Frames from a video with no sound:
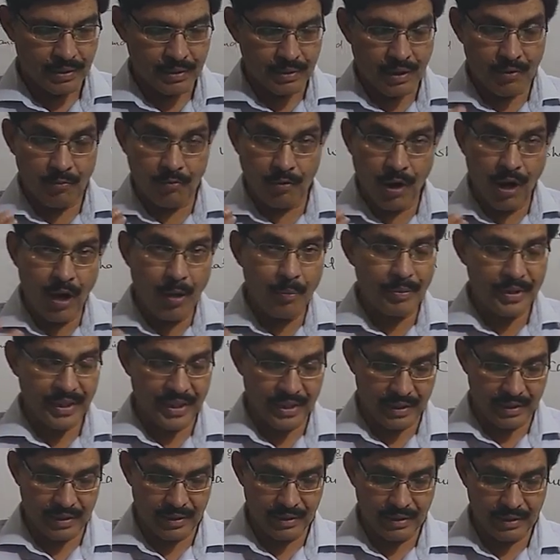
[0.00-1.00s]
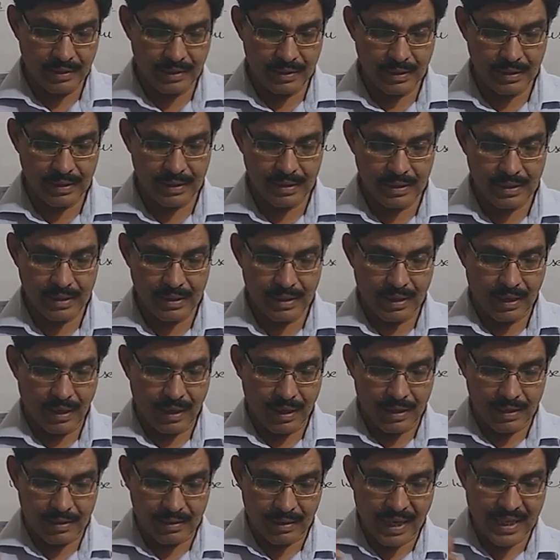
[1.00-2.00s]
The warm air
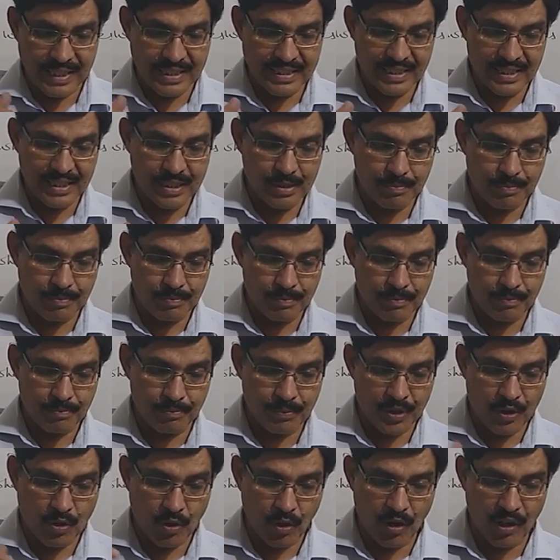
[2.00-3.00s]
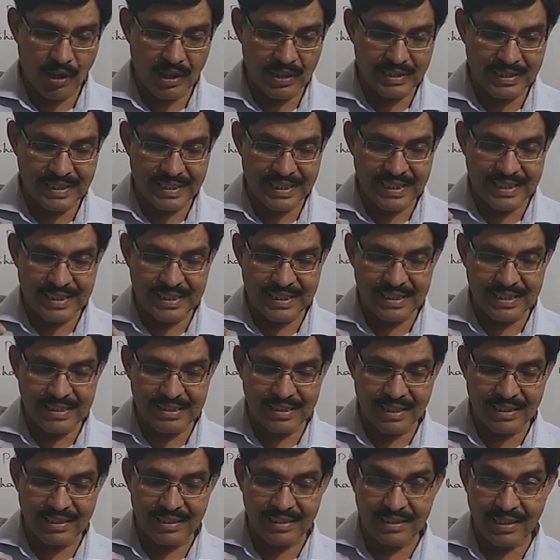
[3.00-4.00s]
rises because it
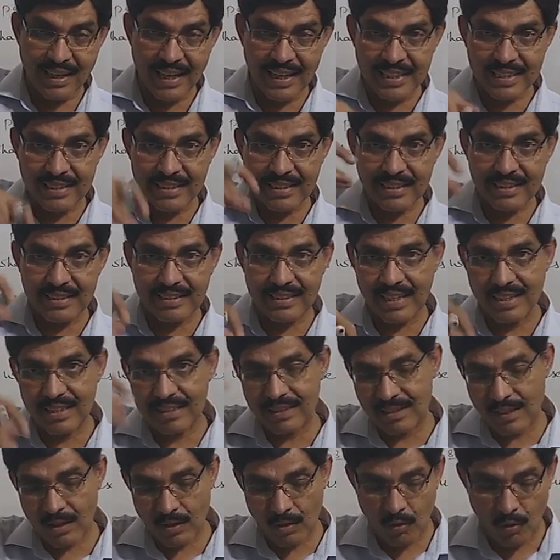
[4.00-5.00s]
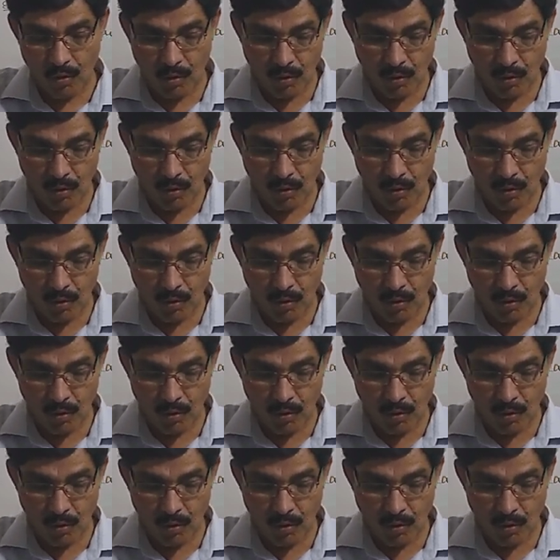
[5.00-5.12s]
is lighter than the